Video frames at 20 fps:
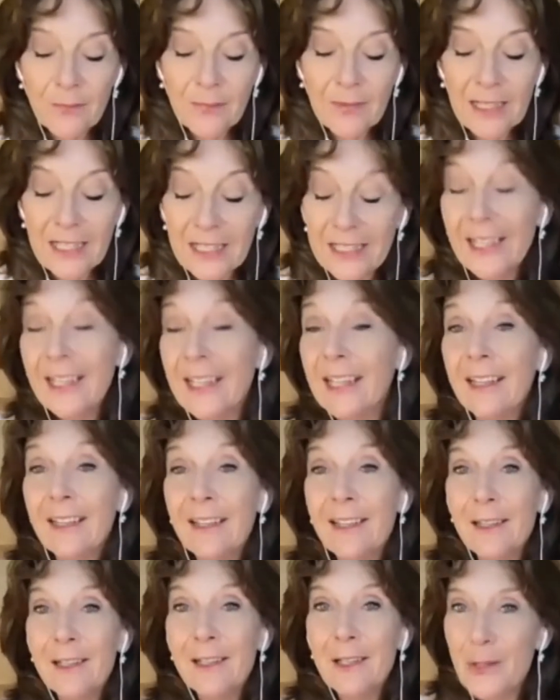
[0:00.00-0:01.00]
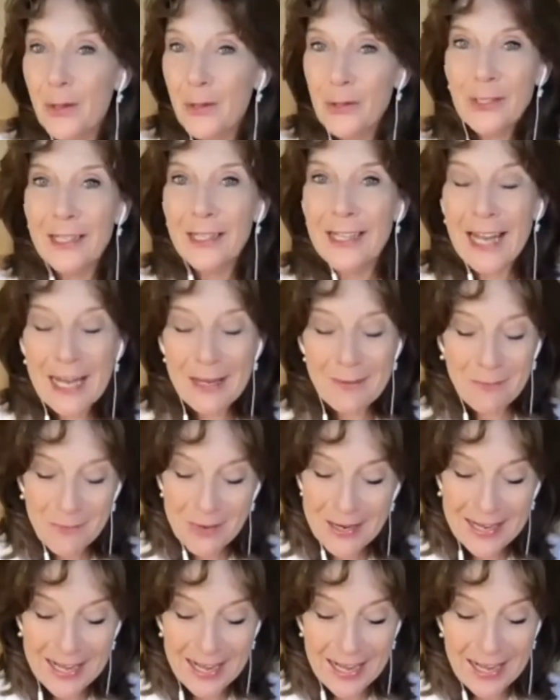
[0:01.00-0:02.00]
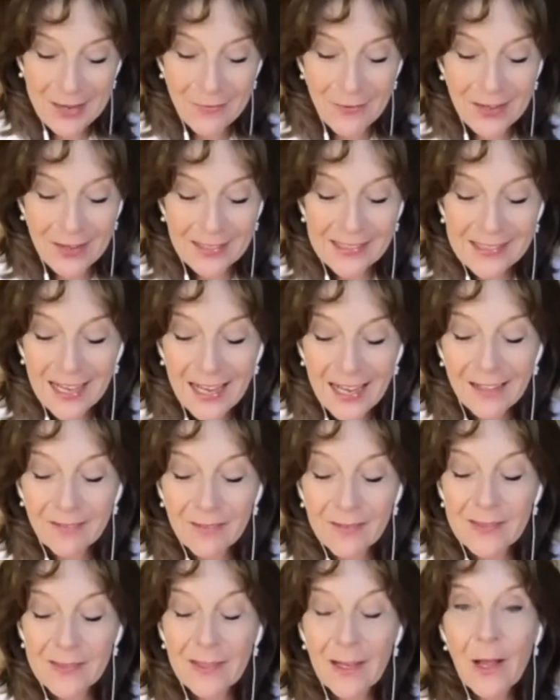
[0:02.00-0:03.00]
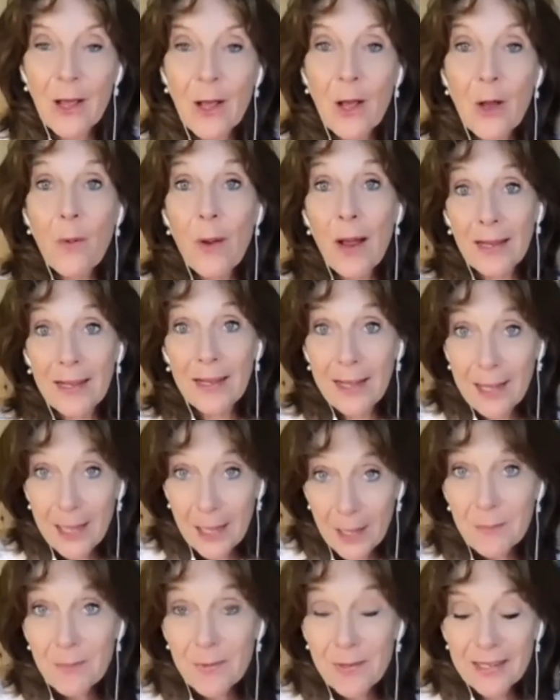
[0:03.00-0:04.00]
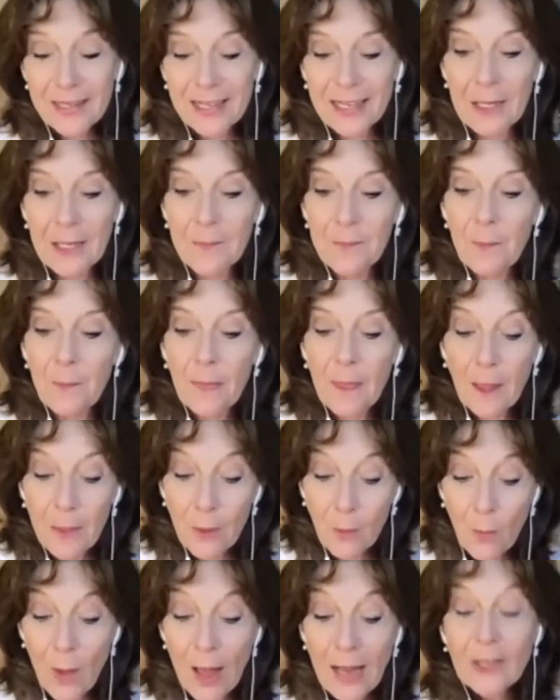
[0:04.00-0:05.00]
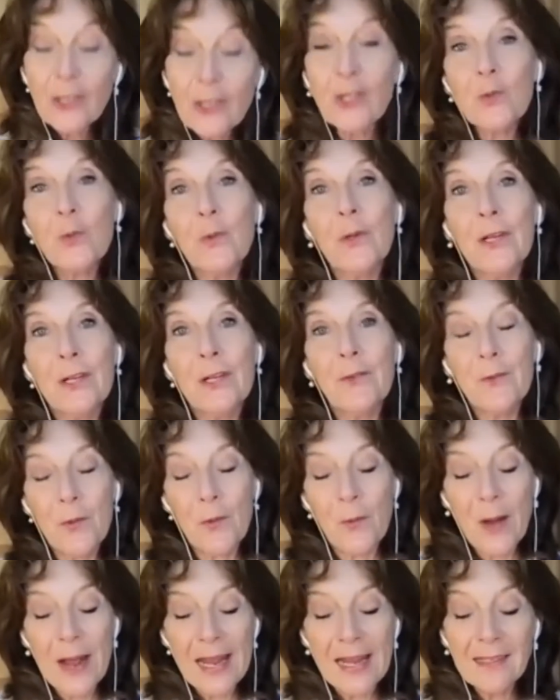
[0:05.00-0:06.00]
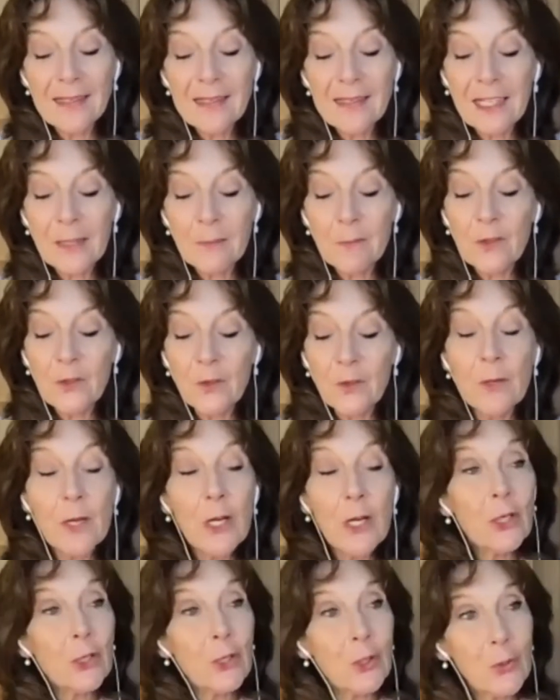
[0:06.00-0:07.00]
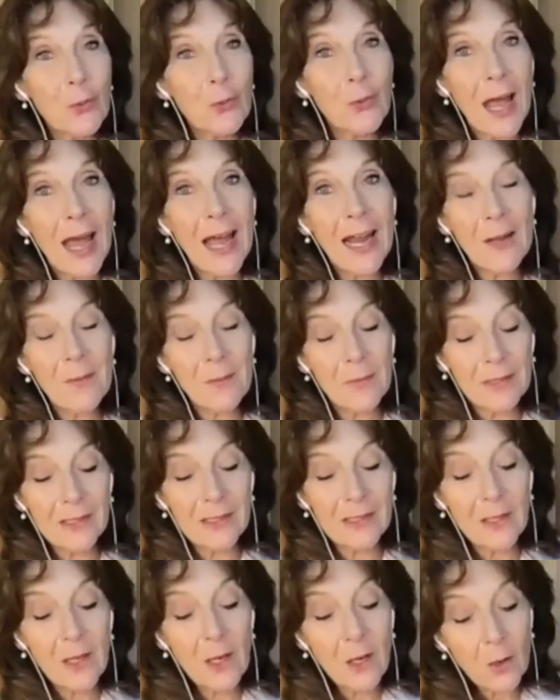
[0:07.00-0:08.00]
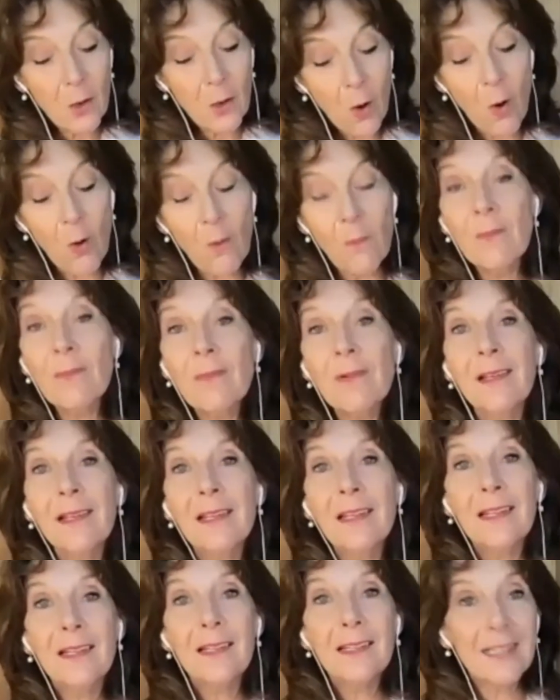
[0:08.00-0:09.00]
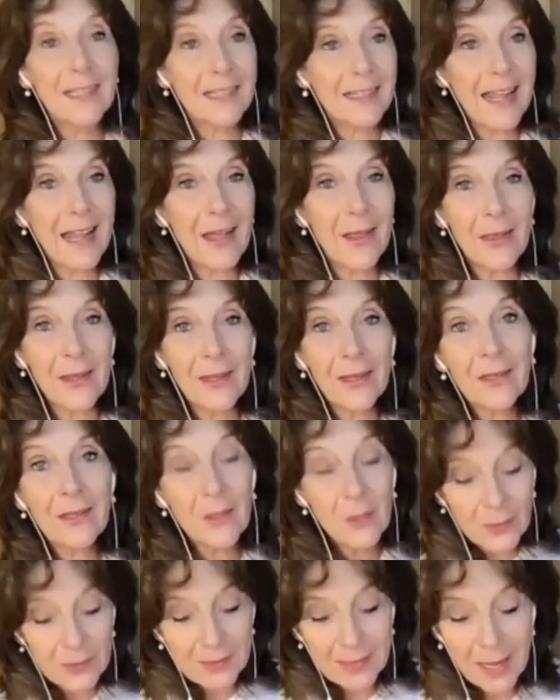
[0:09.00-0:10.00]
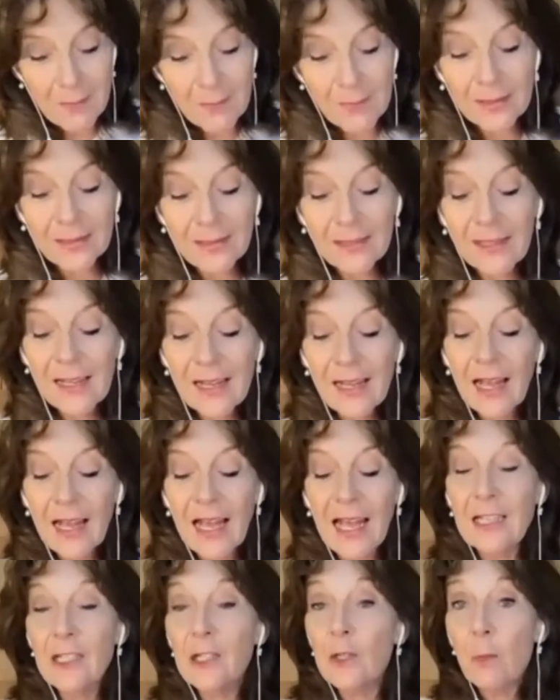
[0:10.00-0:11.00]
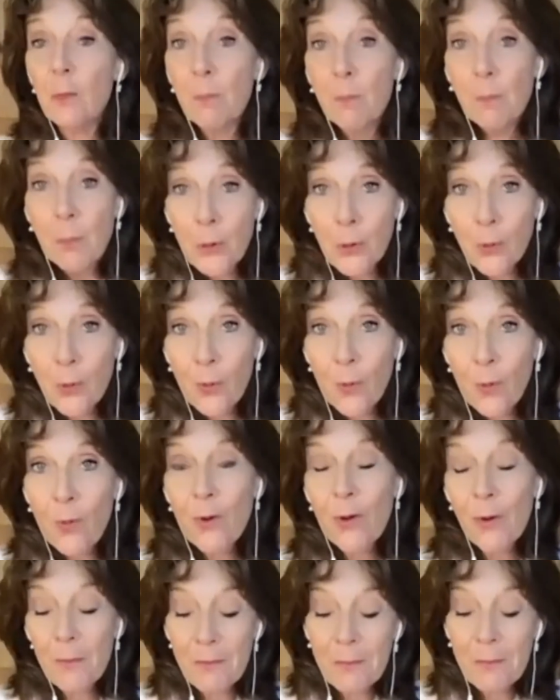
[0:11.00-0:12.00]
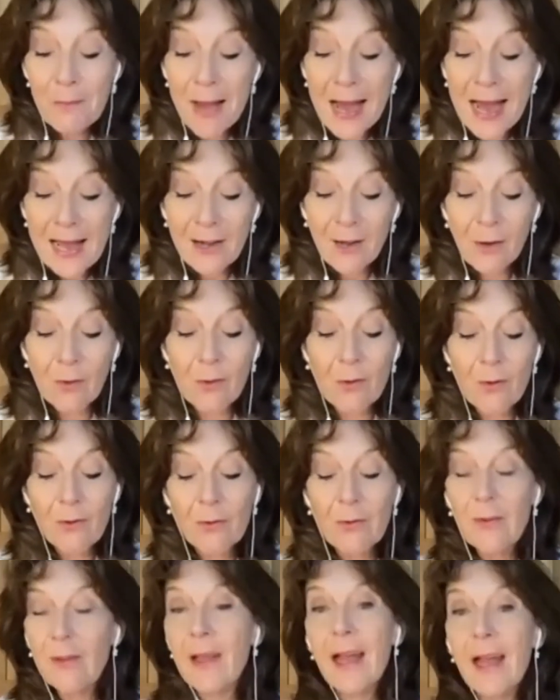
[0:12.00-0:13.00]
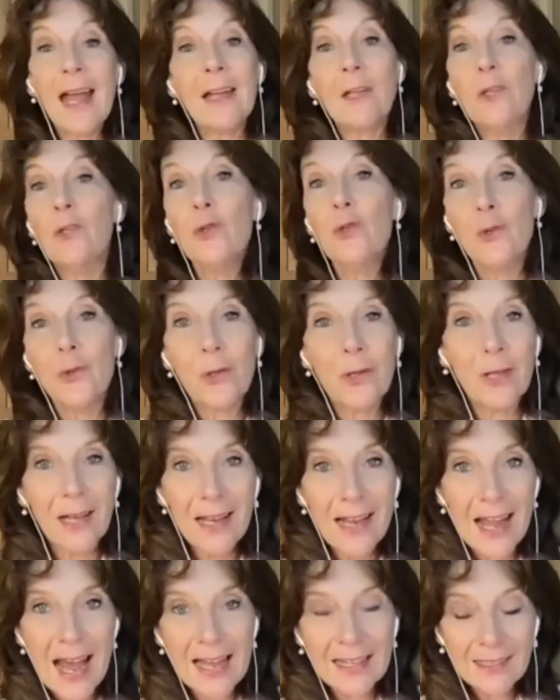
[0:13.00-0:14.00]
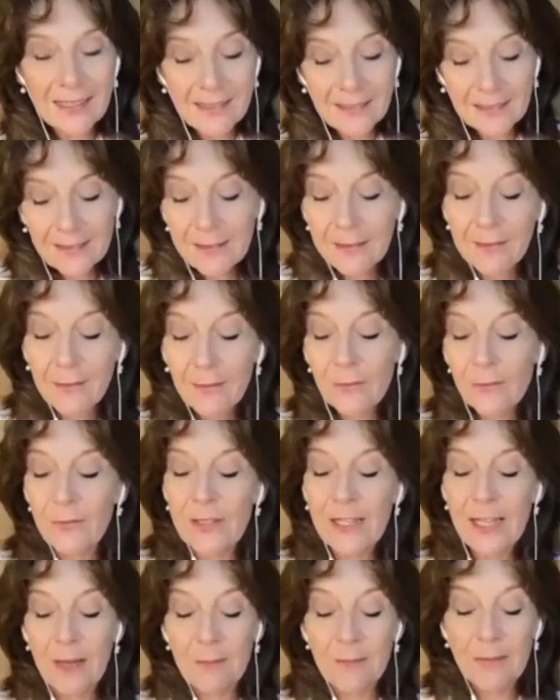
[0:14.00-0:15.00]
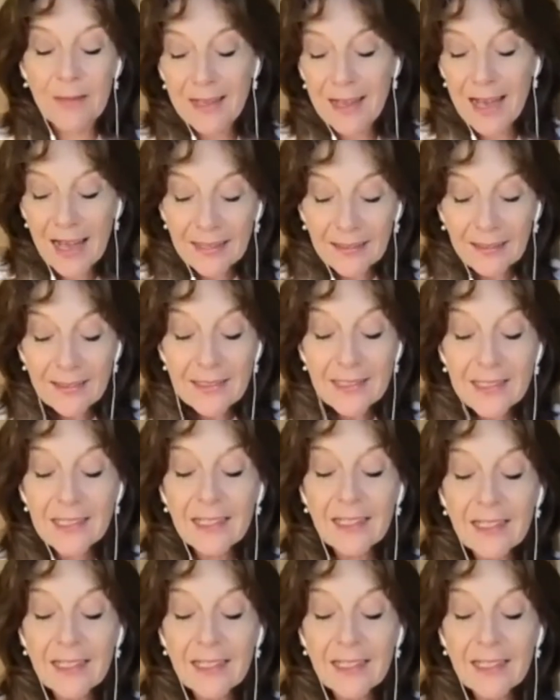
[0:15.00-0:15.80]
Clearly not a name we gave ourselves, while Cymru, the Welsh word for Wales, comes from two elements, com, together, zusammen, and bro, margo, ein Stück Land, irgendwie am Rand.